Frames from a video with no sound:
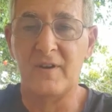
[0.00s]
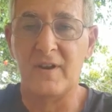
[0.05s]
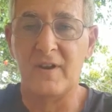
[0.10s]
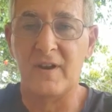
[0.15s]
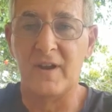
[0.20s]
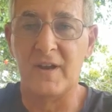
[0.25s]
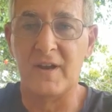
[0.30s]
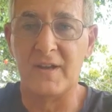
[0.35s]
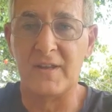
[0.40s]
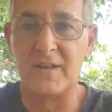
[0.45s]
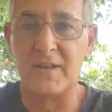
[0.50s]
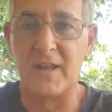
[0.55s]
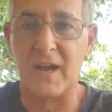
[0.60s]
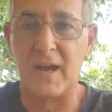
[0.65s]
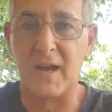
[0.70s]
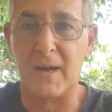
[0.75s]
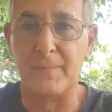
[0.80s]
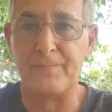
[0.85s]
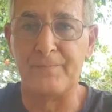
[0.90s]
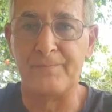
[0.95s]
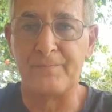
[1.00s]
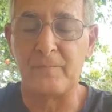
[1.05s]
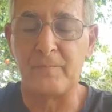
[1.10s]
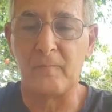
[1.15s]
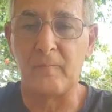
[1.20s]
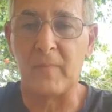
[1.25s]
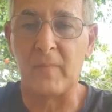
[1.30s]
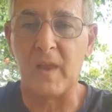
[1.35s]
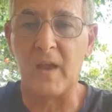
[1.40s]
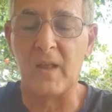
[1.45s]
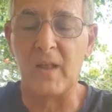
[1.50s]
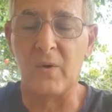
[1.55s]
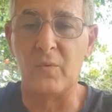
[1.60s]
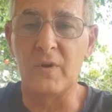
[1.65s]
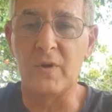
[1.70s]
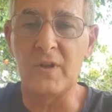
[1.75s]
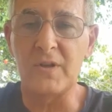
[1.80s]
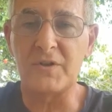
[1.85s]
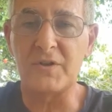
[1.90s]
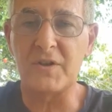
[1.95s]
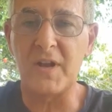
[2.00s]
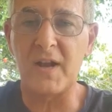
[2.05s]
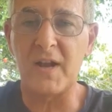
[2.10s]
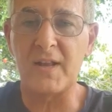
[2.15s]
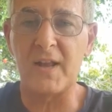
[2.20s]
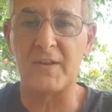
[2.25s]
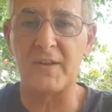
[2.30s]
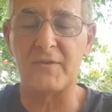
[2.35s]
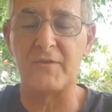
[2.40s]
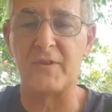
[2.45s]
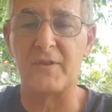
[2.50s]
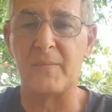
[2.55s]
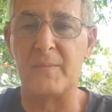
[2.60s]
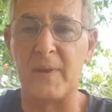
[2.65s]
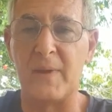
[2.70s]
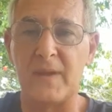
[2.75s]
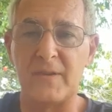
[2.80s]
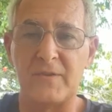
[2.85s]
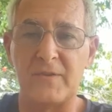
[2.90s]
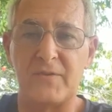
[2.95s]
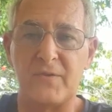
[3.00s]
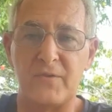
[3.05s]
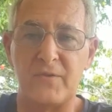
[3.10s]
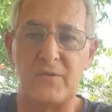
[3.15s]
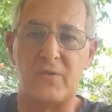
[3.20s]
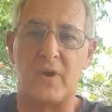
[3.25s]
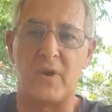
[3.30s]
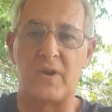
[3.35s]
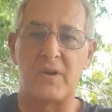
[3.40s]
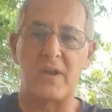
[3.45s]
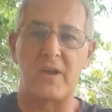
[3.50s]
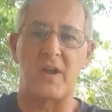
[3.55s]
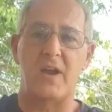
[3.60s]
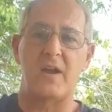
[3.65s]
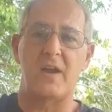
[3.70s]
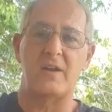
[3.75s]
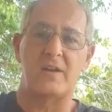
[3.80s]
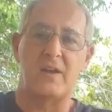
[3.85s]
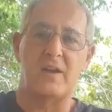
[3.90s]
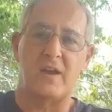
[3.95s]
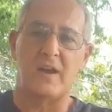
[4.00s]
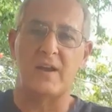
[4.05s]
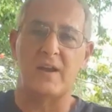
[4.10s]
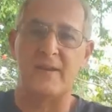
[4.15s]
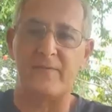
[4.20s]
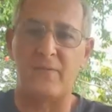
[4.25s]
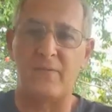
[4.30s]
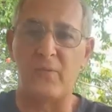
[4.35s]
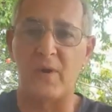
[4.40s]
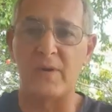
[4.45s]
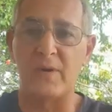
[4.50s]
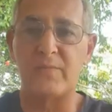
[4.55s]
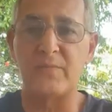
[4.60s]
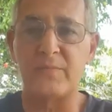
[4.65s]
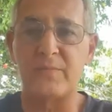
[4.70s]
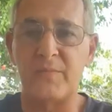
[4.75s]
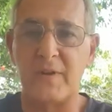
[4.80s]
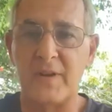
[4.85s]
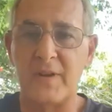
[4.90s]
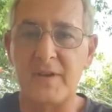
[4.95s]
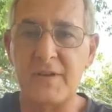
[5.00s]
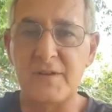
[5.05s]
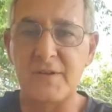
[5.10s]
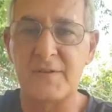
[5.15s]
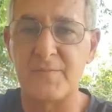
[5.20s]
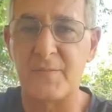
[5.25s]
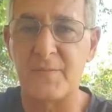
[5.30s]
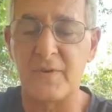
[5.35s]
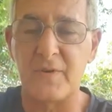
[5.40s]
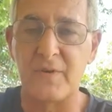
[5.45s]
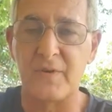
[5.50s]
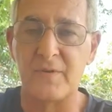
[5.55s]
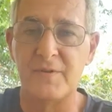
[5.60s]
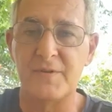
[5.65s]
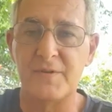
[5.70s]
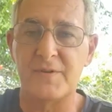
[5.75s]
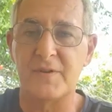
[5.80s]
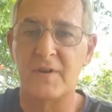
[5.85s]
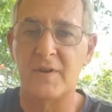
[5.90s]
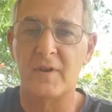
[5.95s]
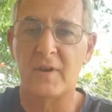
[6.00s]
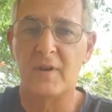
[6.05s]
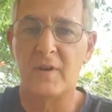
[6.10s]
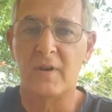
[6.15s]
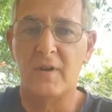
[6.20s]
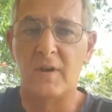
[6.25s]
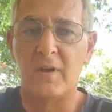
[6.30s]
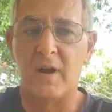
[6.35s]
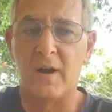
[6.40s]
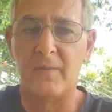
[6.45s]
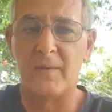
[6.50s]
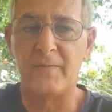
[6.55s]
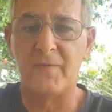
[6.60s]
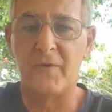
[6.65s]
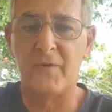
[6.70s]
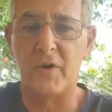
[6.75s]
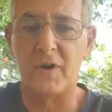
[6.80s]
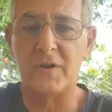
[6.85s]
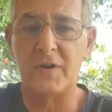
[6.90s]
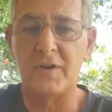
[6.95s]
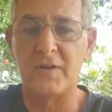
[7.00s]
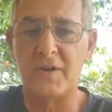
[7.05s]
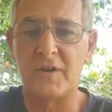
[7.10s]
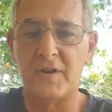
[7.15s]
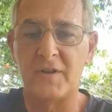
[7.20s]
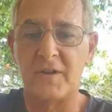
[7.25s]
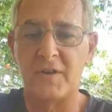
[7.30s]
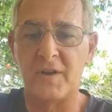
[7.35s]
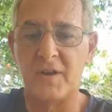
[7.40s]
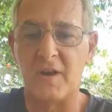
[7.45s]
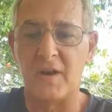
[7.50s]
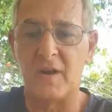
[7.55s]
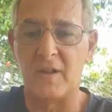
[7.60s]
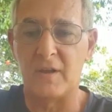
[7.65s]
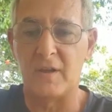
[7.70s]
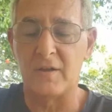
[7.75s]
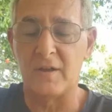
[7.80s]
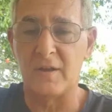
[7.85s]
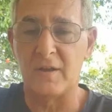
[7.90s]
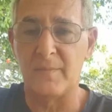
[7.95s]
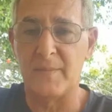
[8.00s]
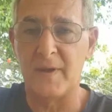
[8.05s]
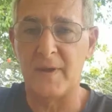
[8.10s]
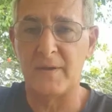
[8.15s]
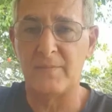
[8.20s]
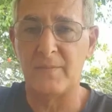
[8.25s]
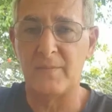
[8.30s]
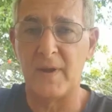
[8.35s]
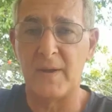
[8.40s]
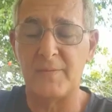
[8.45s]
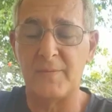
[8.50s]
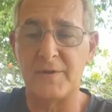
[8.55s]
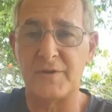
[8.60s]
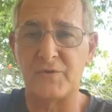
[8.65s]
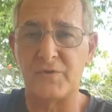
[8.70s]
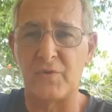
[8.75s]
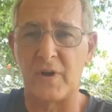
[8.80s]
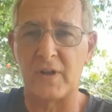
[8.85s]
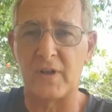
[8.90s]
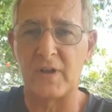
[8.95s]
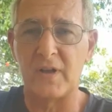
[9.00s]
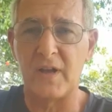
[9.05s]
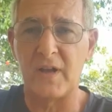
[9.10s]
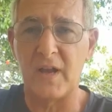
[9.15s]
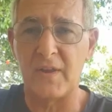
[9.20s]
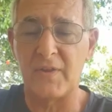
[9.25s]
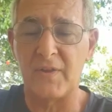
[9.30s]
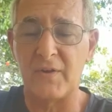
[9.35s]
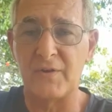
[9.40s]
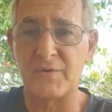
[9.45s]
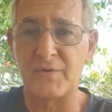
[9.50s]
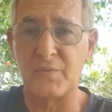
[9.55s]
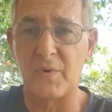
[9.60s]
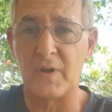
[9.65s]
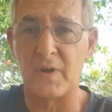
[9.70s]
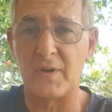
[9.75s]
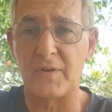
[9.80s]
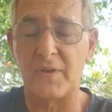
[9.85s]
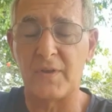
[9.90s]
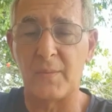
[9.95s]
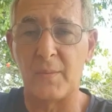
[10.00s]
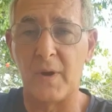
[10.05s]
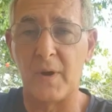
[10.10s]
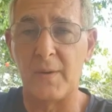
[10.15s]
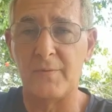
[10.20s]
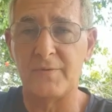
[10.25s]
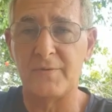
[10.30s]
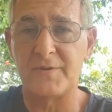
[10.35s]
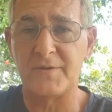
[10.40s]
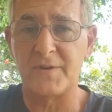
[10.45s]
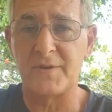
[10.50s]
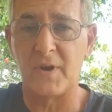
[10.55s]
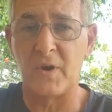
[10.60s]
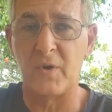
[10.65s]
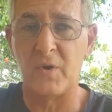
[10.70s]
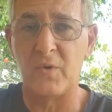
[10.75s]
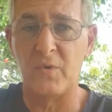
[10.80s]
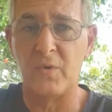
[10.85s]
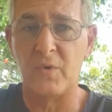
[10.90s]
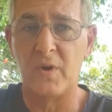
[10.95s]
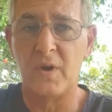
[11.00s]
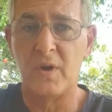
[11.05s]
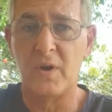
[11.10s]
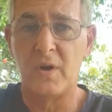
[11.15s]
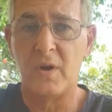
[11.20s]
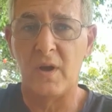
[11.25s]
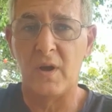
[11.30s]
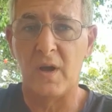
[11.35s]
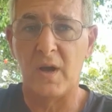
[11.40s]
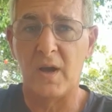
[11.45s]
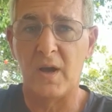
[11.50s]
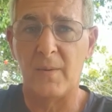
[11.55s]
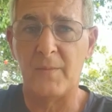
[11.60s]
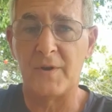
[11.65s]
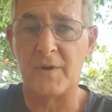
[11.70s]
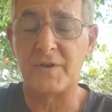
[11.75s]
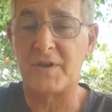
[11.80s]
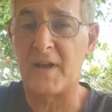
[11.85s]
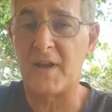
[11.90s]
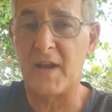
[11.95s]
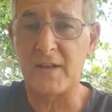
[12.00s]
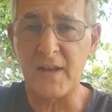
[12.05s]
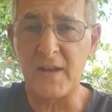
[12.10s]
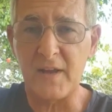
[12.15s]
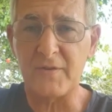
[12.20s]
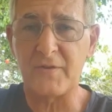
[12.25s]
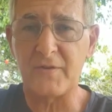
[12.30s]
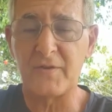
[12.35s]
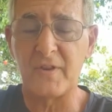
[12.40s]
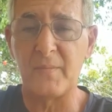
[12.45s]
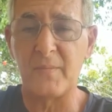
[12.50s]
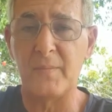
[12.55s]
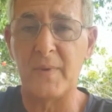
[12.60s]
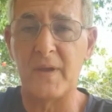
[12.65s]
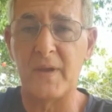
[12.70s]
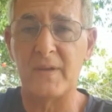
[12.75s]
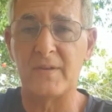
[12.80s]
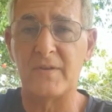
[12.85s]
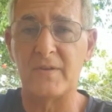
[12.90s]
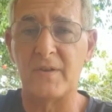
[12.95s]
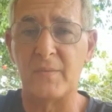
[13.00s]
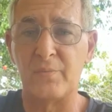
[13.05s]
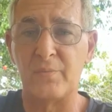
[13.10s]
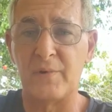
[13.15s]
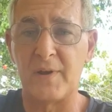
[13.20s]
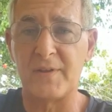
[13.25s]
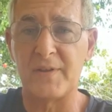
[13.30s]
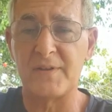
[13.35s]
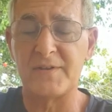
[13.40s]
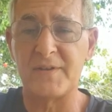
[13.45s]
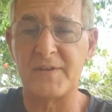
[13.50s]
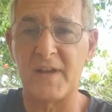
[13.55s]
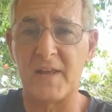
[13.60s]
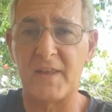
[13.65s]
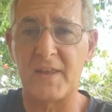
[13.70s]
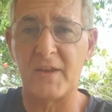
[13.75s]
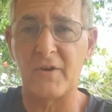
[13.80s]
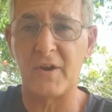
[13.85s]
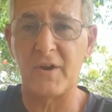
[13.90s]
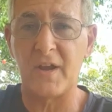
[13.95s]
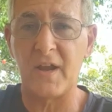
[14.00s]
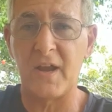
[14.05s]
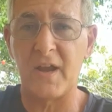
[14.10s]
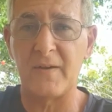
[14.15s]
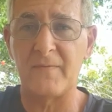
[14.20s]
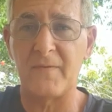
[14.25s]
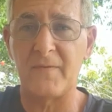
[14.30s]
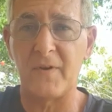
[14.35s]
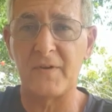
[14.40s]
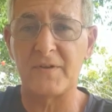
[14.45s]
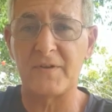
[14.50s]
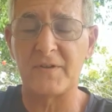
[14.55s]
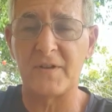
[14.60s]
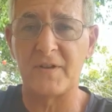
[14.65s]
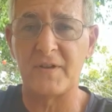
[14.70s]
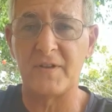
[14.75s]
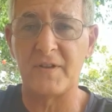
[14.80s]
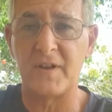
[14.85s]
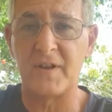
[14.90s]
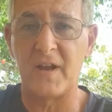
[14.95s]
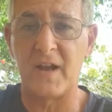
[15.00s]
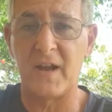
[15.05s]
And I want to shout out to the men too, okay, everyone, please, because I'm finding that a lot of the men may be struggling out there as well at the moment. So a shout out to the men, to the brothers out there, okay, folks, and